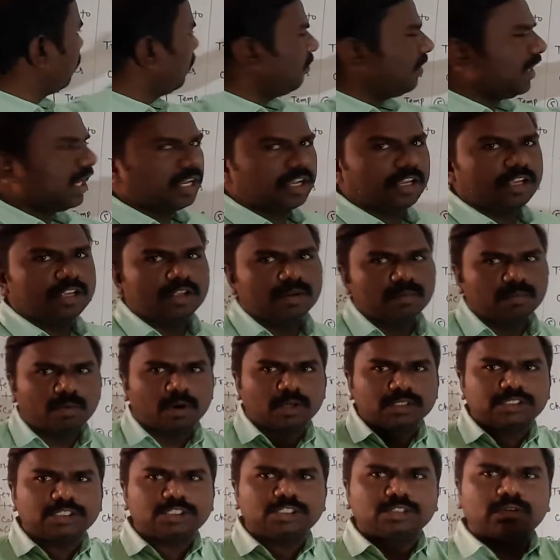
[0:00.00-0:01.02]
moving,
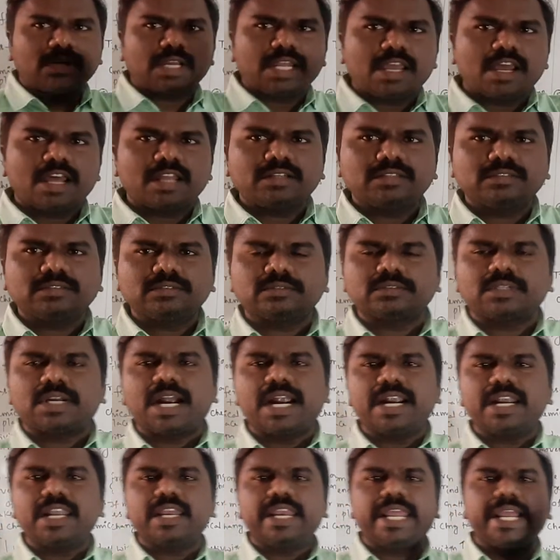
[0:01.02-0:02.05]
positive ion
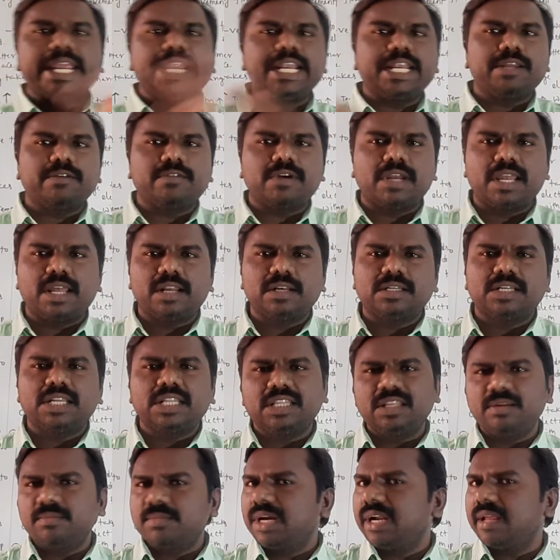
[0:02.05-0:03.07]
and negative ion,
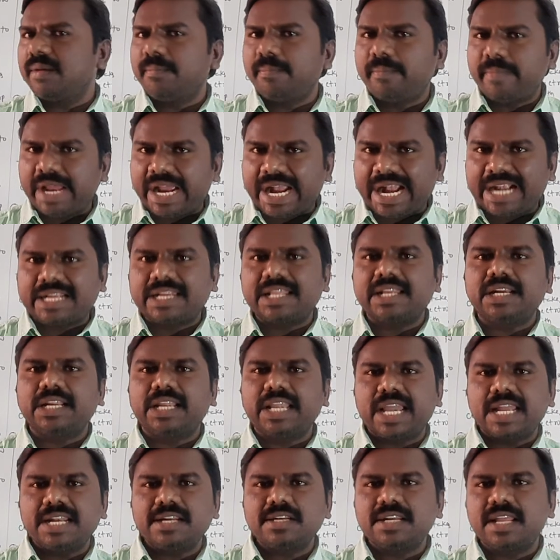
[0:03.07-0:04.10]
nothing but a matter
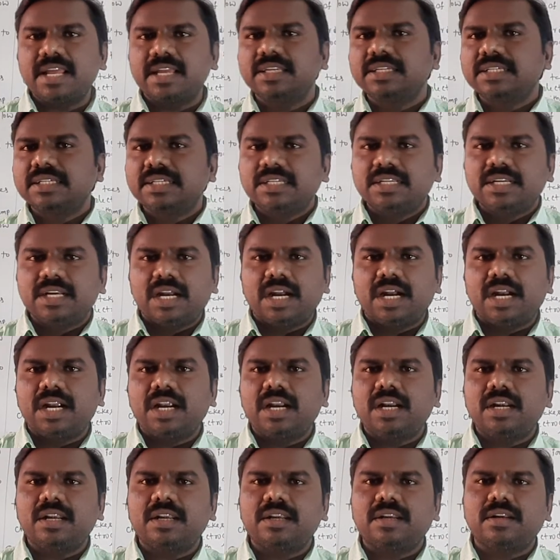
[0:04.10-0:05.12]
can uh,
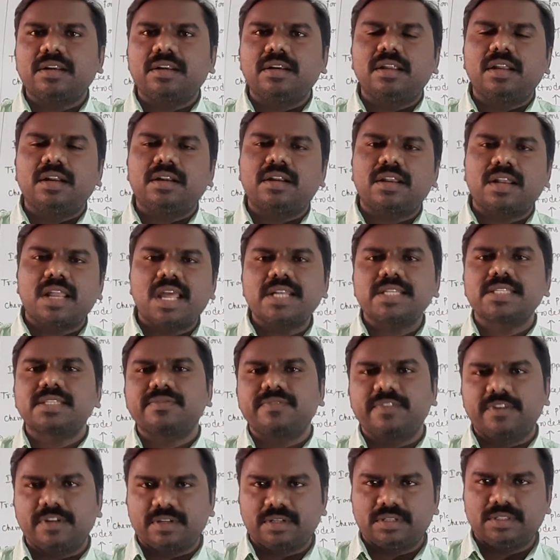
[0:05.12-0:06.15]
uh,
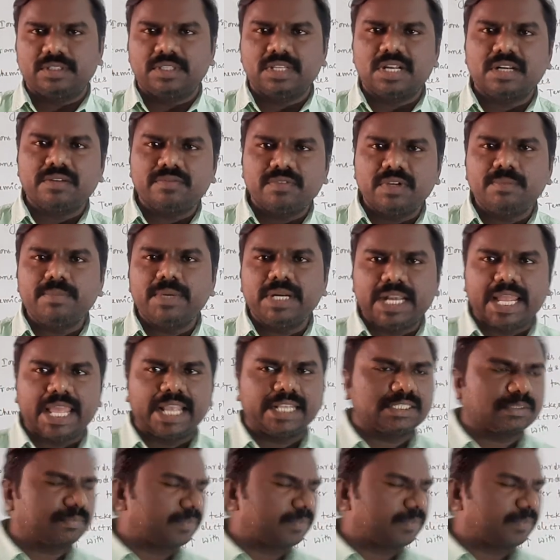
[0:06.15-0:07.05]
transfer that will be takes